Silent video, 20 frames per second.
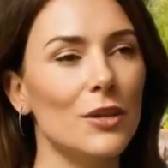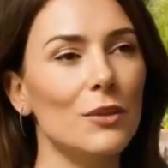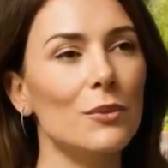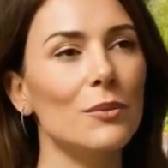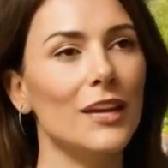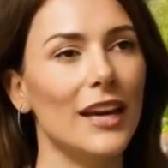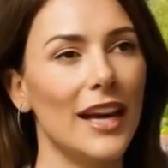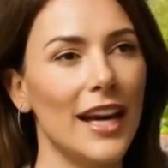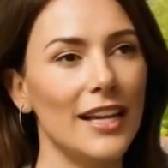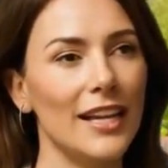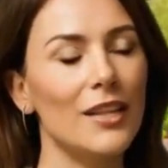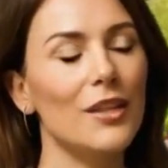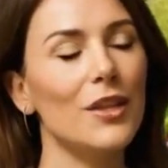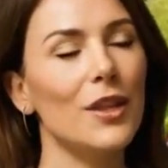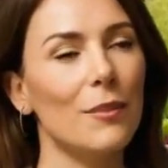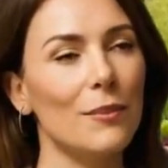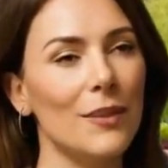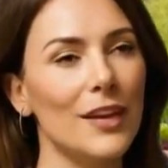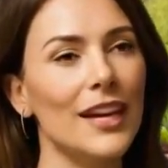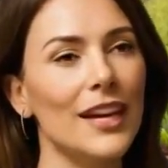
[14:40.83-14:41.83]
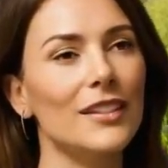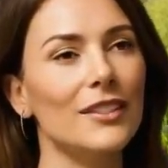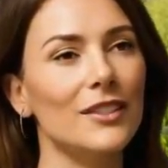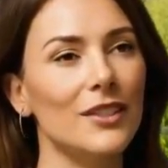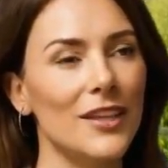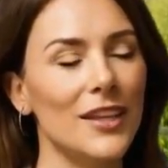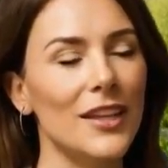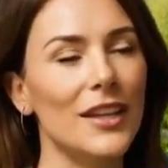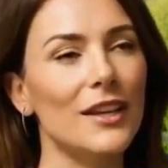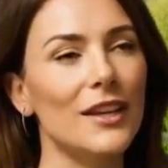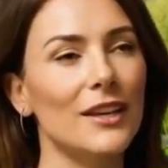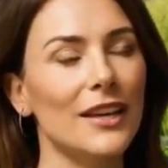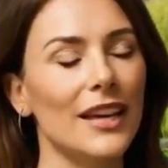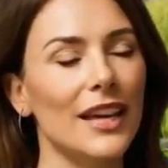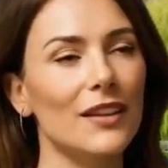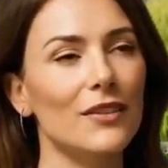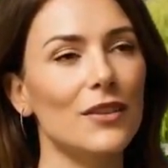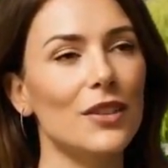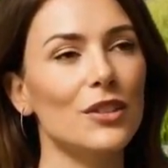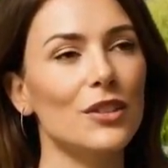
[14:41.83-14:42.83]
Find a quiet moment in your
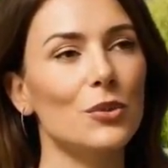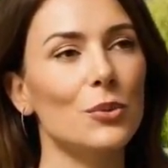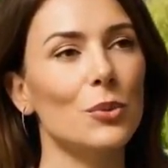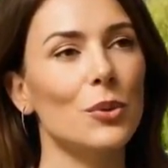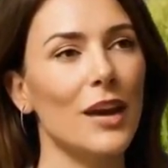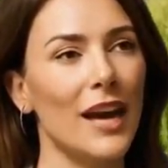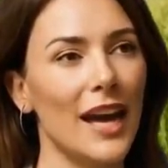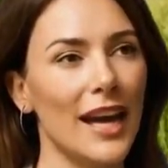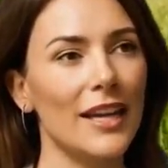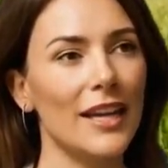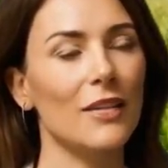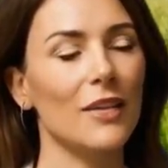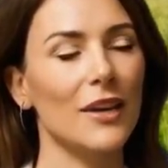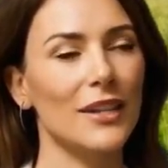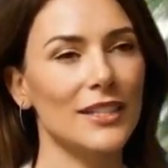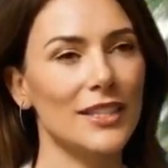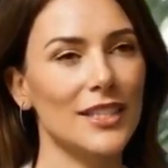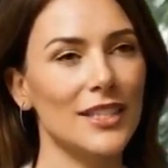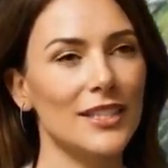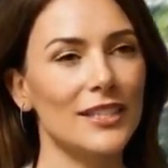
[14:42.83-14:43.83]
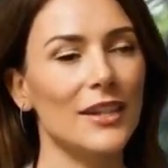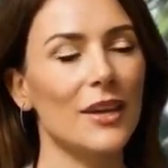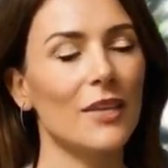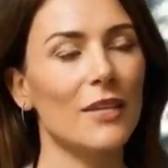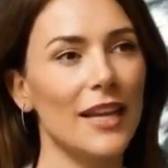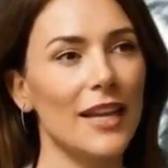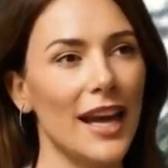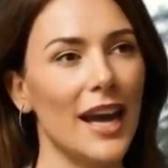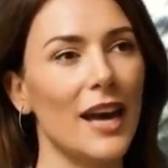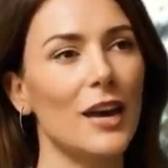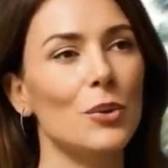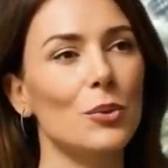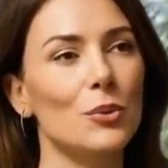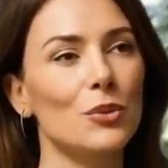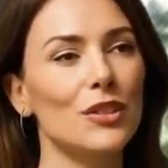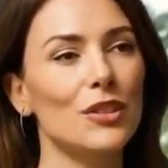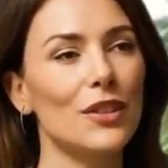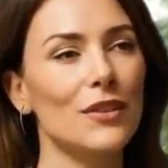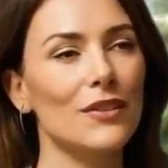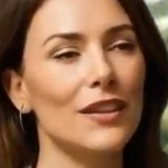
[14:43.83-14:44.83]
day, sit comfortably, and close your
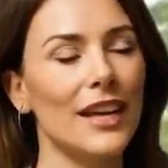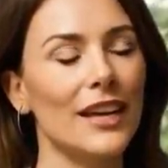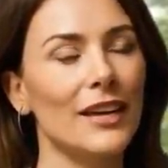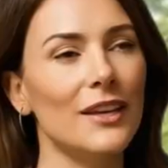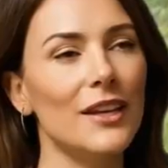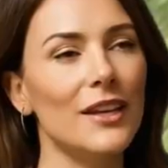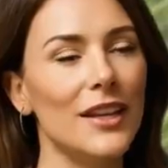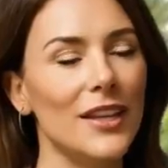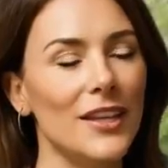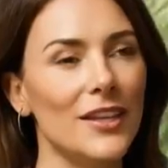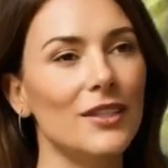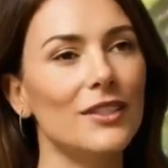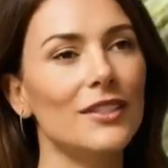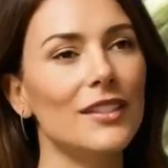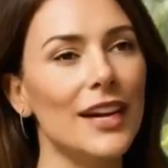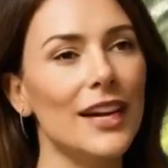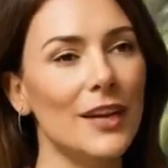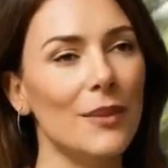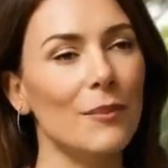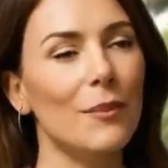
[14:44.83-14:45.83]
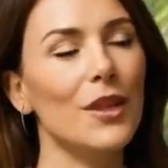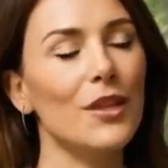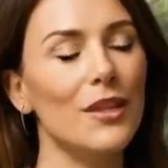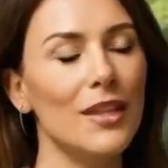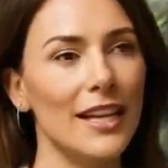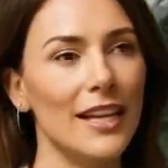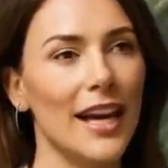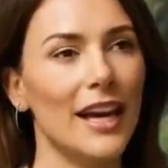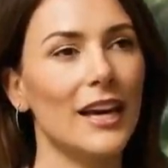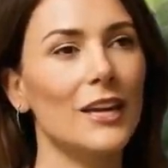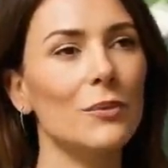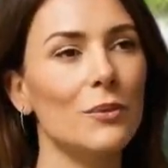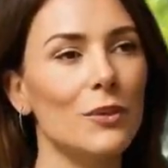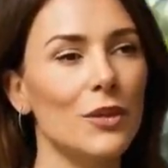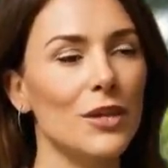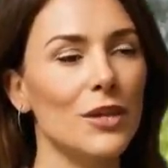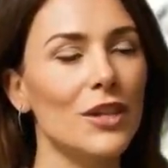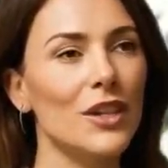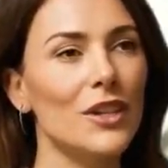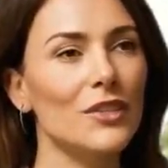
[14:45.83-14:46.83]
eyes. Inhale deeply through your
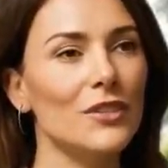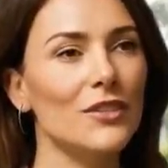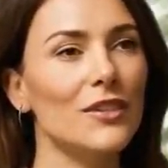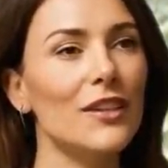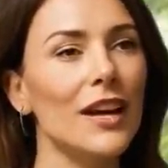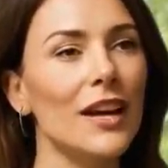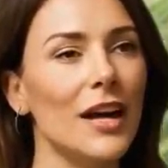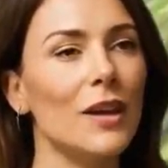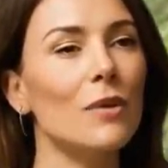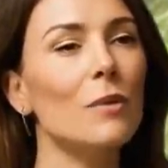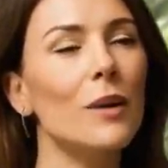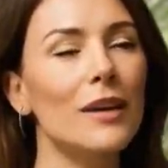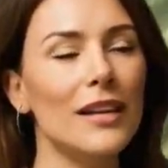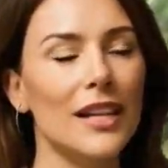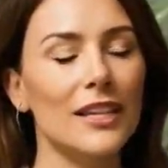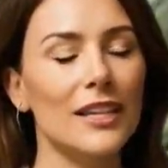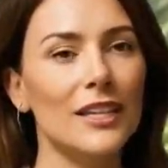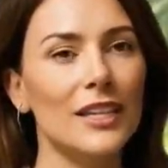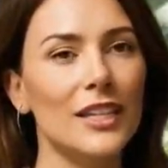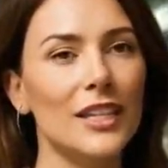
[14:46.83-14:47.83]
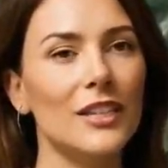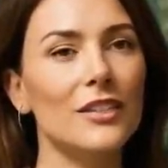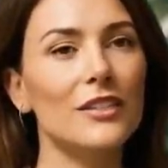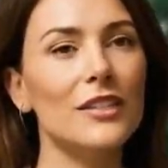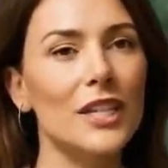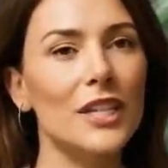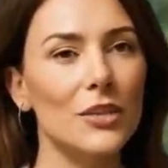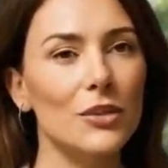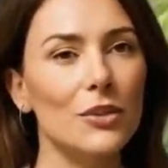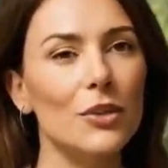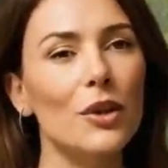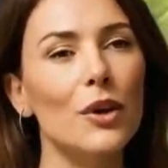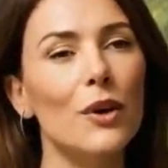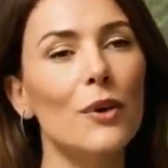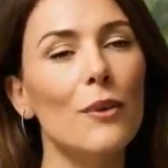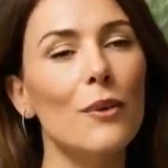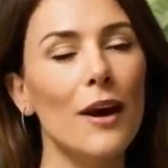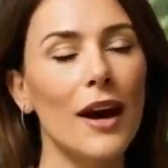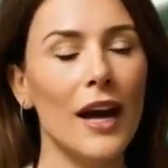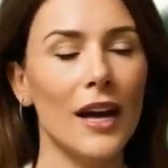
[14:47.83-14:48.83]
nose for 4 seconds, hold for 4,
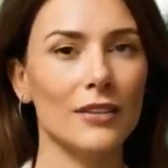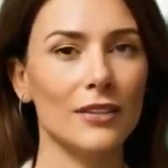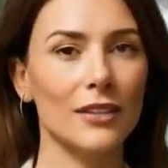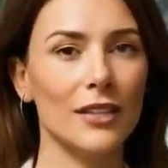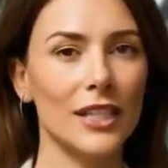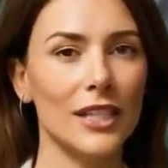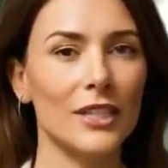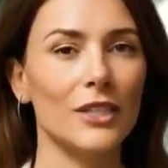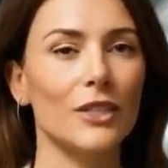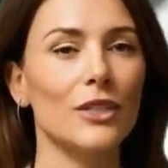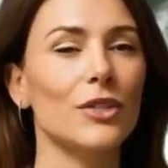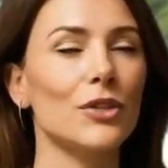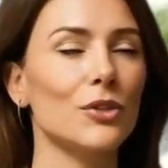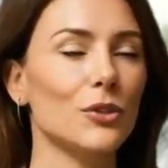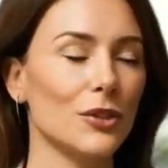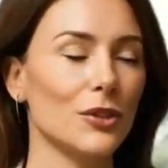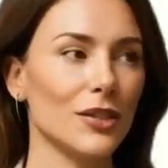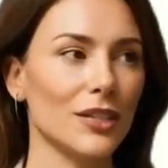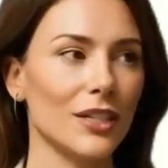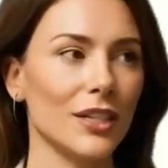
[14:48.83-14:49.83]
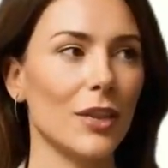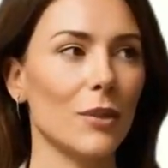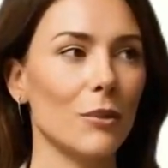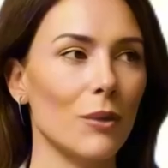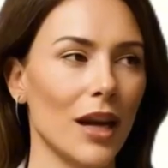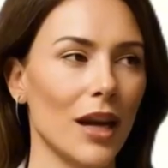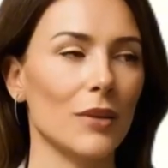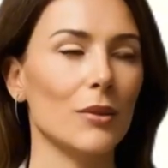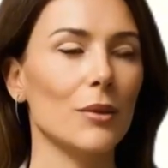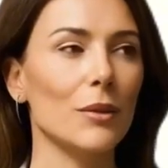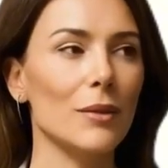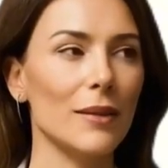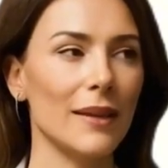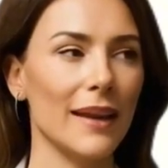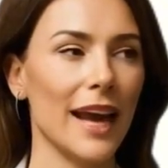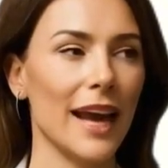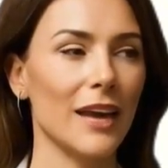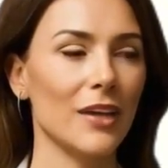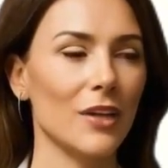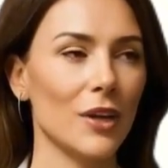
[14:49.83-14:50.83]
then exhale slowly through your mouth for
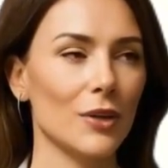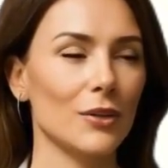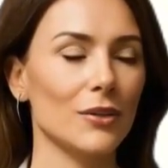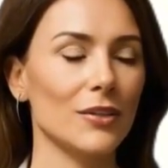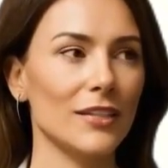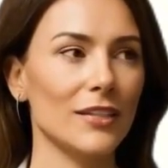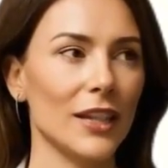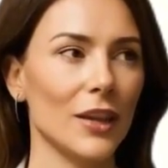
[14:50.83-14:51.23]
6.